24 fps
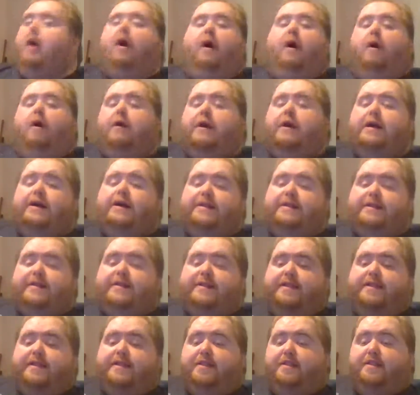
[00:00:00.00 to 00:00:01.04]
Oh
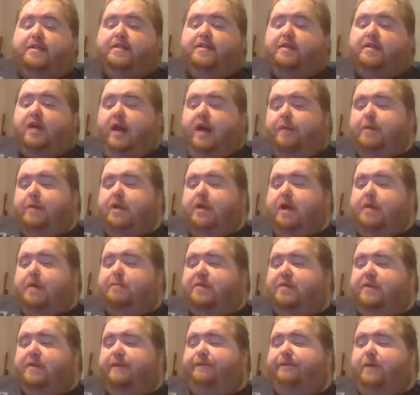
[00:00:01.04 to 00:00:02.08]
yes, coming up
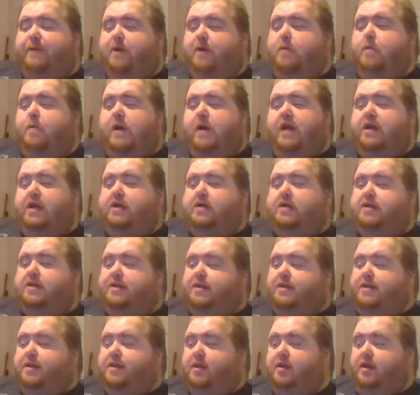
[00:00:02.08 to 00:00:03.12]
in a few
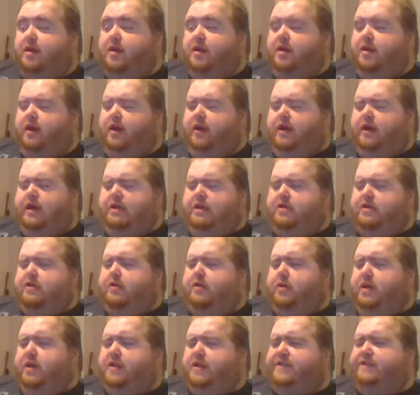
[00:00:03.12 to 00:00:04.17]
weeks. I think 2
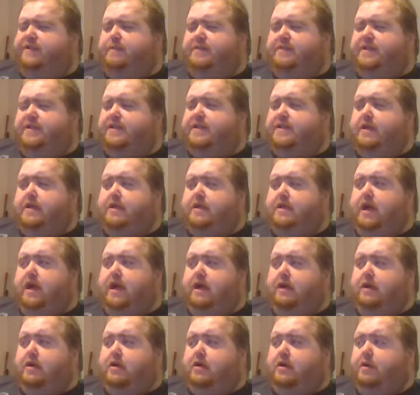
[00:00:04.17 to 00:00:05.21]
weeks from this
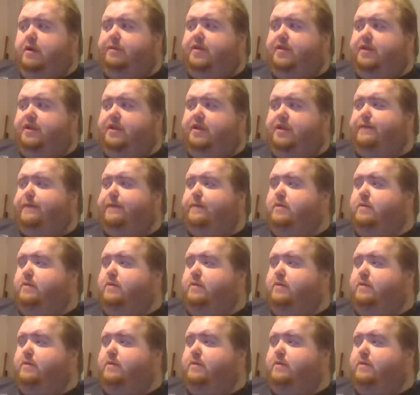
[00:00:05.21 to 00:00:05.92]
Sunday, I believe.